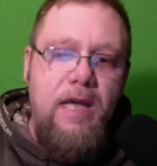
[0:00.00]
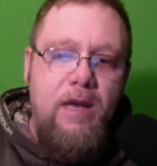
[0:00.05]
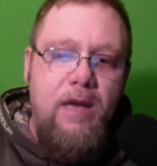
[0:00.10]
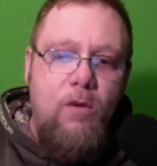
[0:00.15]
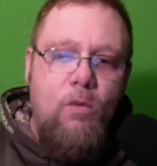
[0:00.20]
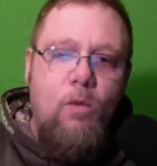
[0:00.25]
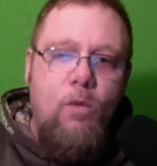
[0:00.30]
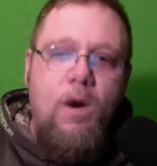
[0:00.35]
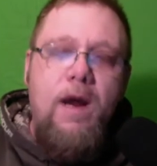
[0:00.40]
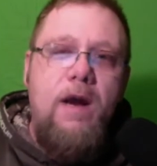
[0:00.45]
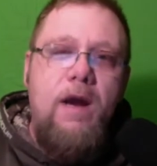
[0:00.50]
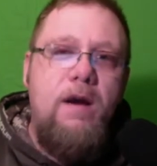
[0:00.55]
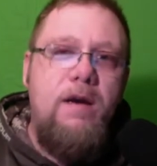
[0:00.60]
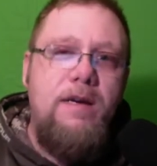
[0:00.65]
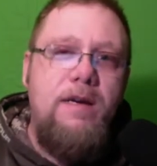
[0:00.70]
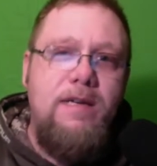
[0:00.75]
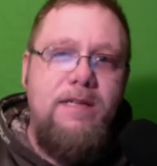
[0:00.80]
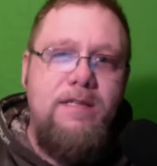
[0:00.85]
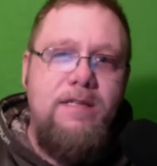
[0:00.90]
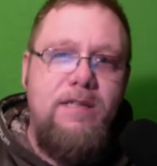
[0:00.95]
Where
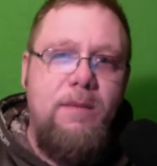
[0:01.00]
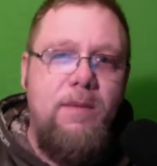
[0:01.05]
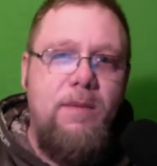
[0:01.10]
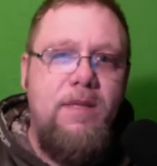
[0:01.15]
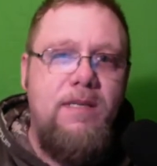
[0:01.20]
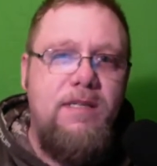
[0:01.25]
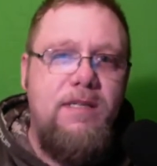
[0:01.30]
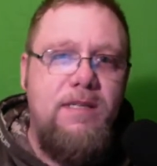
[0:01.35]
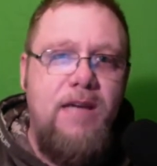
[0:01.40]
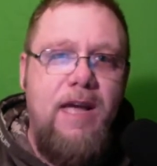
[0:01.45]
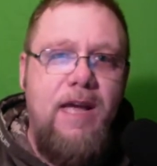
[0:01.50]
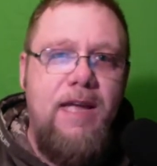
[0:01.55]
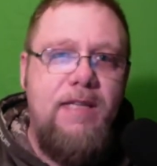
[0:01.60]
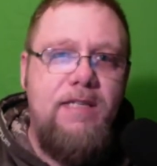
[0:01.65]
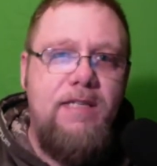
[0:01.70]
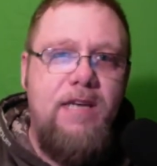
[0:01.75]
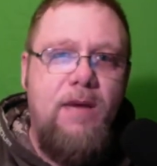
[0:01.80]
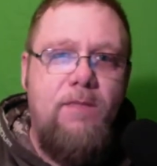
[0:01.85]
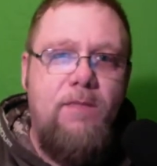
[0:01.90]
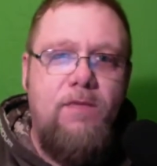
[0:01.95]
did some of this
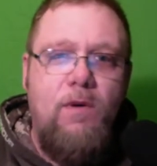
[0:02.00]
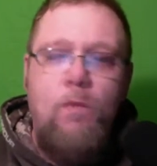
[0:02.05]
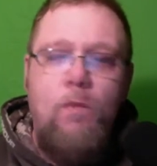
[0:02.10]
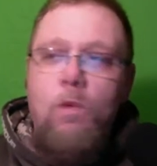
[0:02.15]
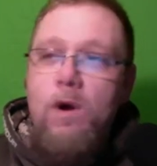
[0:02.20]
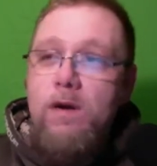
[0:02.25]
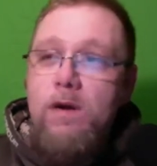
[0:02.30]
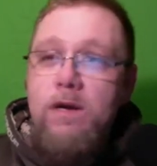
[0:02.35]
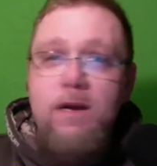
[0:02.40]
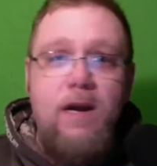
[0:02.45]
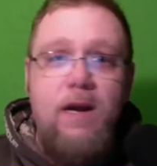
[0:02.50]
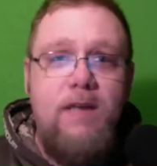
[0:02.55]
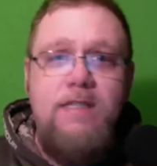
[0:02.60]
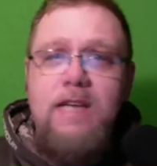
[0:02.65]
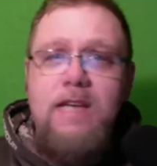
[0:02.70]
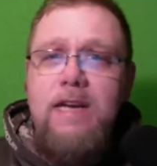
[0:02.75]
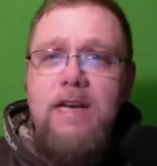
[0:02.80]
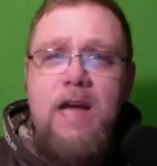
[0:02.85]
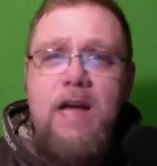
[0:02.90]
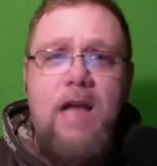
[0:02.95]
science come from? Where did our
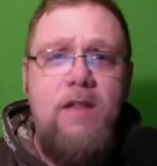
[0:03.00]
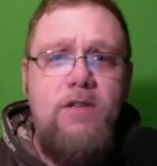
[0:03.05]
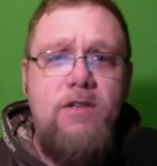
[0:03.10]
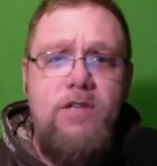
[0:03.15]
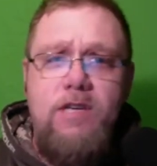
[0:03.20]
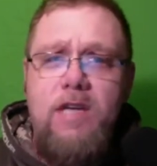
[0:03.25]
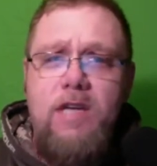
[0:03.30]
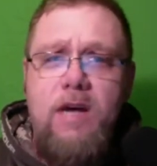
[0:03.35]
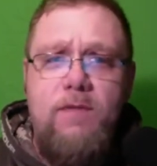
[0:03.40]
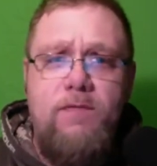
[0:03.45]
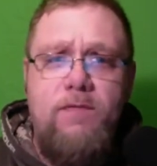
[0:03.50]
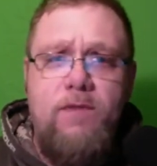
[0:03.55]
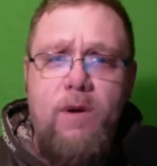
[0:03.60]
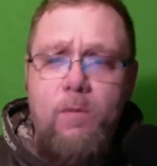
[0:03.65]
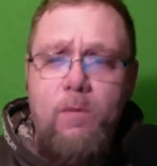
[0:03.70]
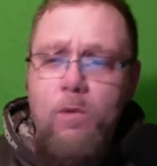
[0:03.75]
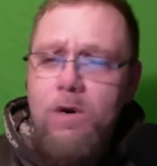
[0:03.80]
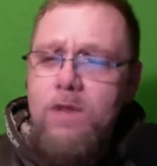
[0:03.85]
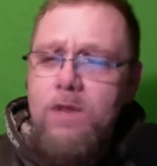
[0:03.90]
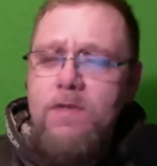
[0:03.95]
technology come
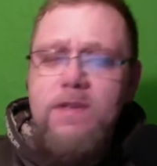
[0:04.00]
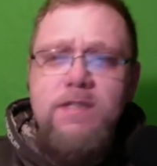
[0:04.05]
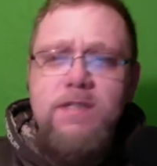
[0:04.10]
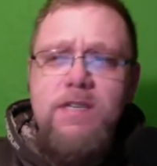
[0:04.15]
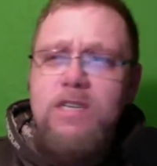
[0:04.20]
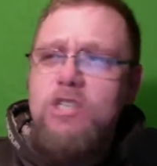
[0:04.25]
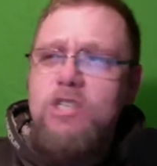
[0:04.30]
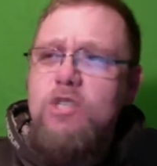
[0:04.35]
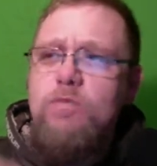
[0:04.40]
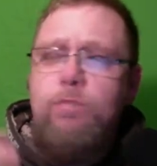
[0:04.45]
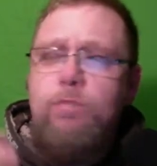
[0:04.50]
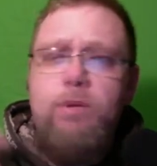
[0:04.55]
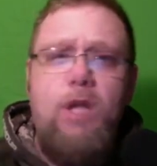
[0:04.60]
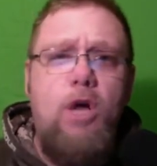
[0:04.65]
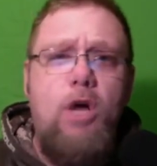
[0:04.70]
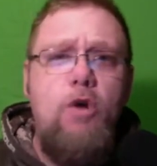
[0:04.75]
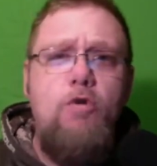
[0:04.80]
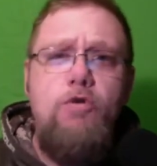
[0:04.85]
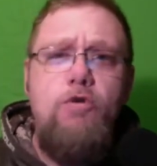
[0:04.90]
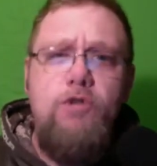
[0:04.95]
from? Where did this
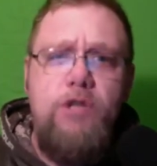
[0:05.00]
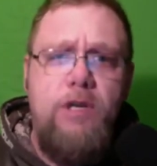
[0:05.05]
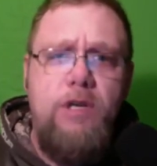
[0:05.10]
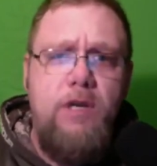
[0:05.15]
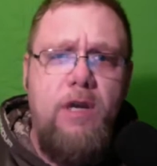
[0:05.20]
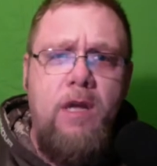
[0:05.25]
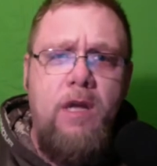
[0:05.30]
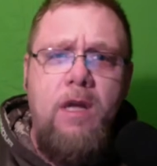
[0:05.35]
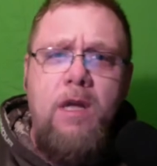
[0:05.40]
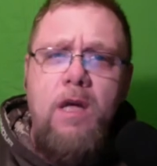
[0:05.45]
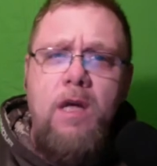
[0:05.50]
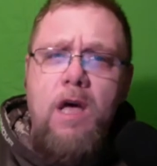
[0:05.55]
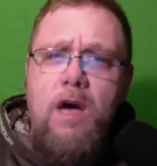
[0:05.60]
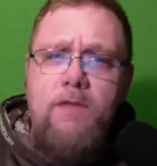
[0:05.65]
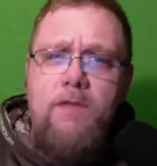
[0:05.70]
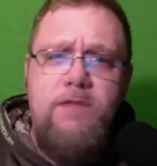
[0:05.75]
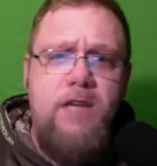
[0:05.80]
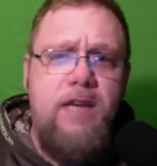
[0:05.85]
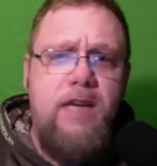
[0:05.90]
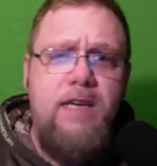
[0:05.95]
explosion
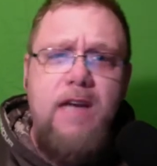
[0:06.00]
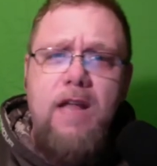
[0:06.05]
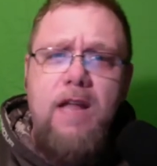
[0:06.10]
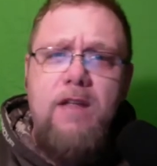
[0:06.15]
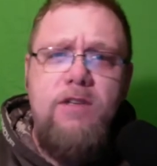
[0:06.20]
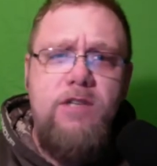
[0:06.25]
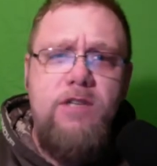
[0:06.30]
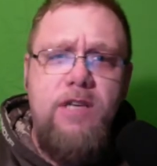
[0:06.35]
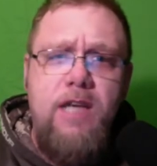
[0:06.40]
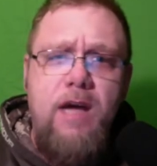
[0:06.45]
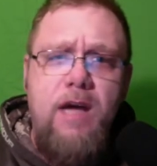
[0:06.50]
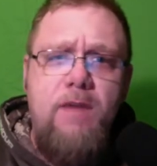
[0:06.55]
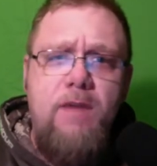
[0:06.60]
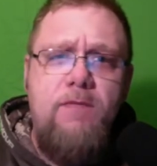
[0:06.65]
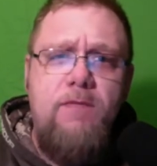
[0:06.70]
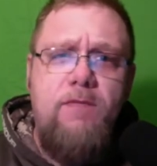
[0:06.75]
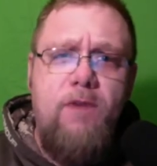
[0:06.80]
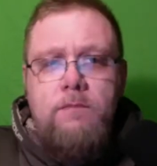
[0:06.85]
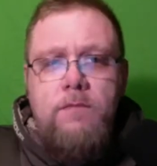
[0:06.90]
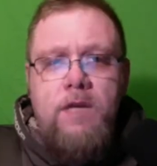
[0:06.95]
of technology come
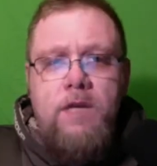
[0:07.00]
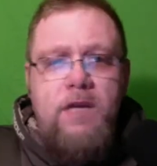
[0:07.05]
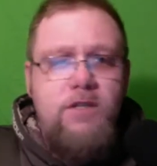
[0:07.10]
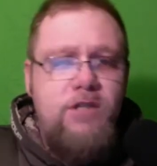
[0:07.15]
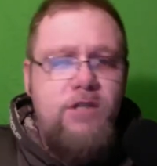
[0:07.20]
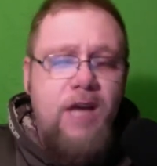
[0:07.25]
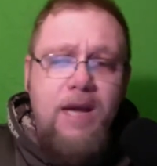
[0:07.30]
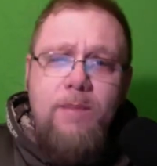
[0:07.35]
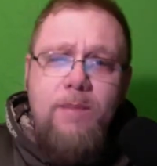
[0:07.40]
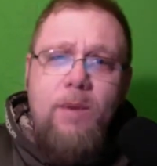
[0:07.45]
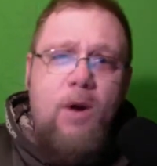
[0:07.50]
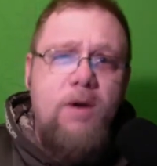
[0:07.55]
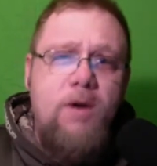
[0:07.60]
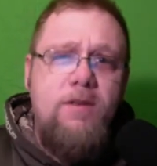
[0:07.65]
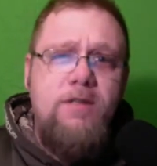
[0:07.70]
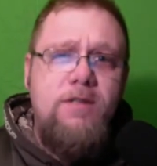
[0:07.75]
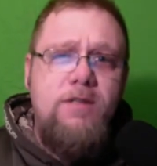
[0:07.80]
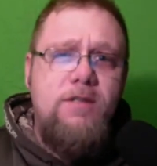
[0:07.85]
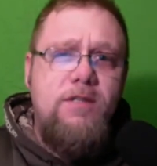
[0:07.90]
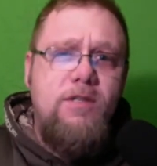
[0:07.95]
from? Jack
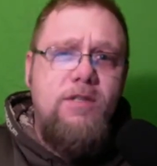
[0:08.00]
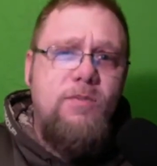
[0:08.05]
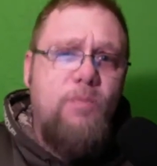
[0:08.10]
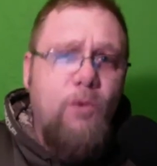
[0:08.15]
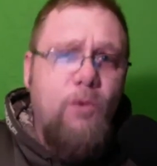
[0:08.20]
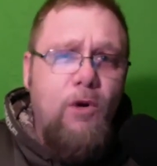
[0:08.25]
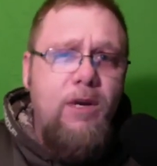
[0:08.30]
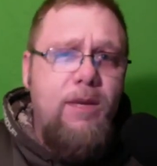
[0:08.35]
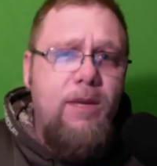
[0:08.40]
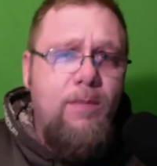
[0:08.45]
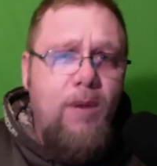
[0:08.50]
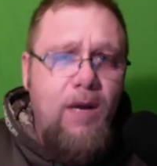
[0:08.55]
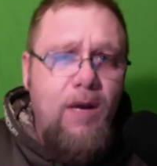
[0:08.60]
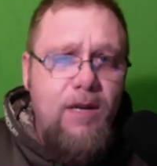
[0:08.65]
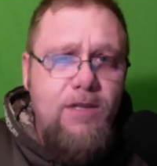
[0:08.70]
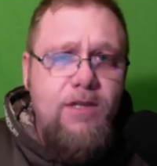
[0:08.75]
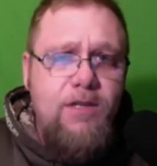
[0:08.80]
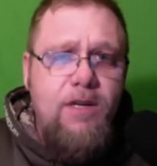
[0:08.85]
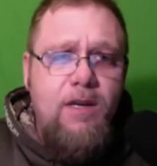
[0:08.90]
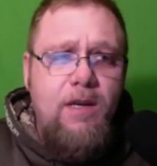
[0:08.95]
Parsons is pretty
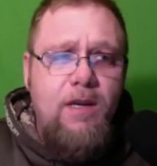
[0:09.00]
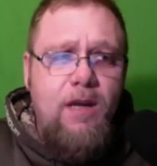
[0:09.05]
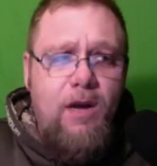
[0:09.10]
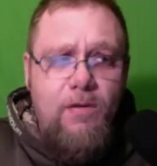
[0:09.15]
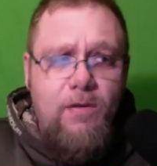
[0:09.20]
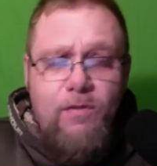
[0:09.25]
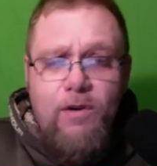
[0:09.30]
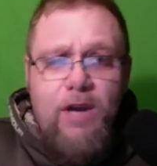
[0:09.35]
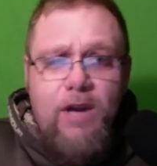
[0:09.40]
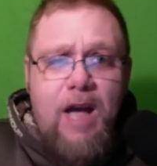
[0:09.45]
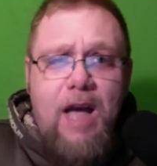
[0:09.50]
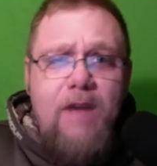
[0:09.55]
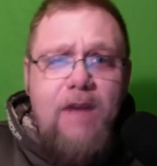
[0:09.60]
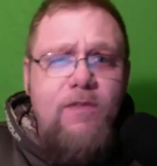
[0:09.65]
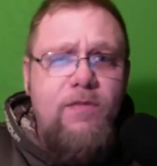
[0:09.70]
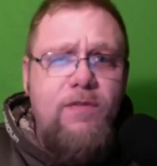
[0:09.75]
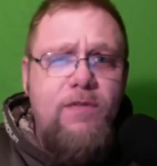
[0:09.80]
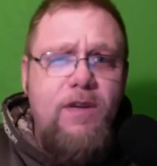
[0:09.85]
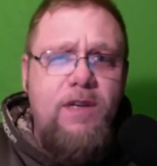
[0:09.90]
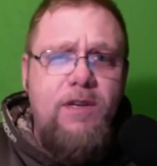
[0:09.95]
much a forgotten
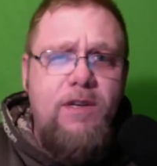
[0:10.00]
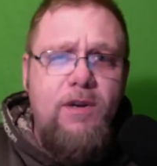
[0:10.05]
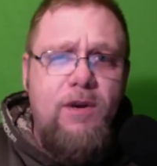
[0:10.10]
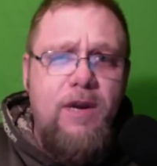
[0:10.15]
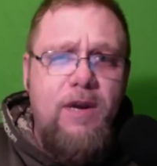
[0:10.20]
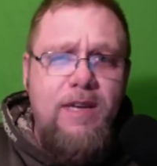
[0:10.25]
figure.